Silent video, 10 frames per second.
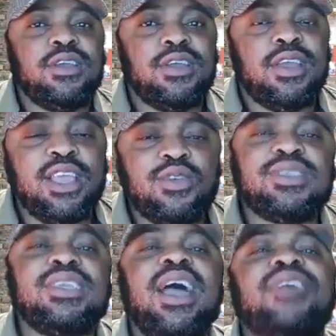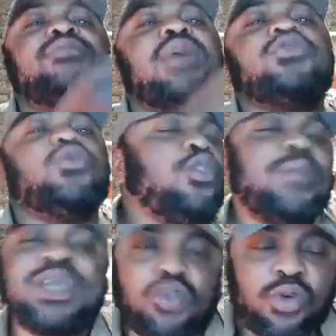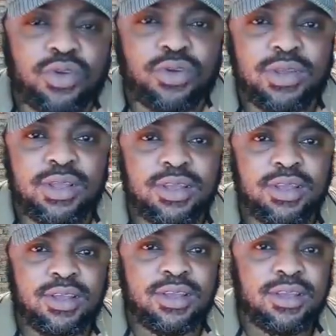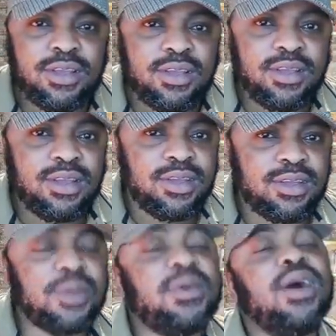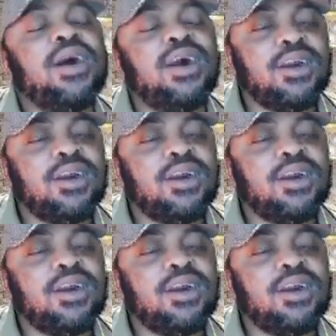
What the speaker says: And you still have mouth to come and talk. Come on.